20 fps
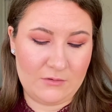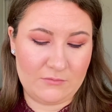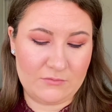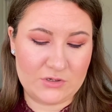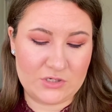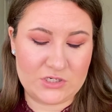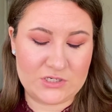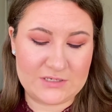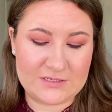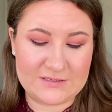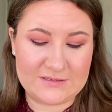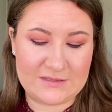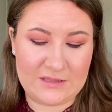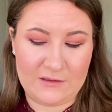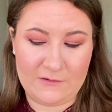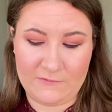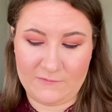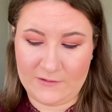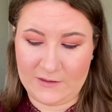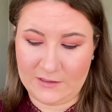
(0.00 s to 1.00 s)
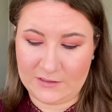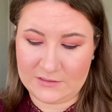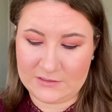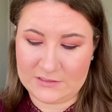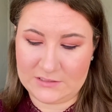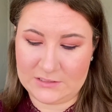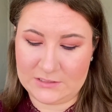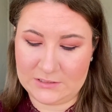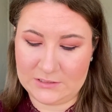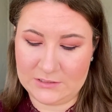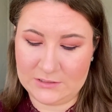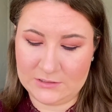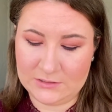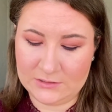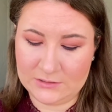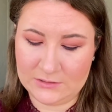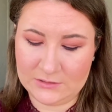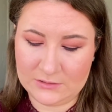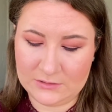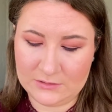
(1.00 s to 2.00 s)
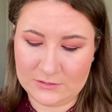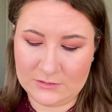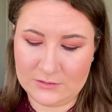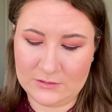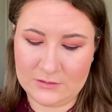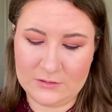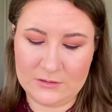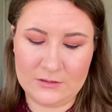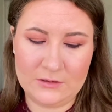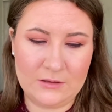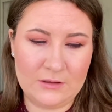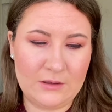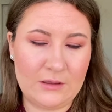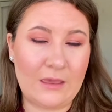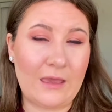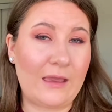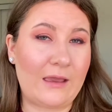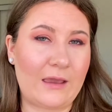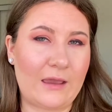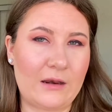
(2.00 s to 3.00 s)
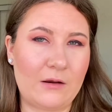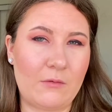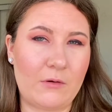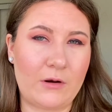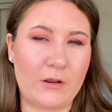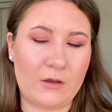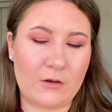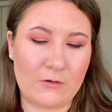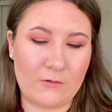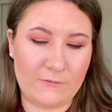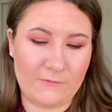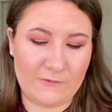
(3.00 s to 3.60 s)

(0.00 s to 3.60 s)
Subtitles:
which is the effect I kind of want to go for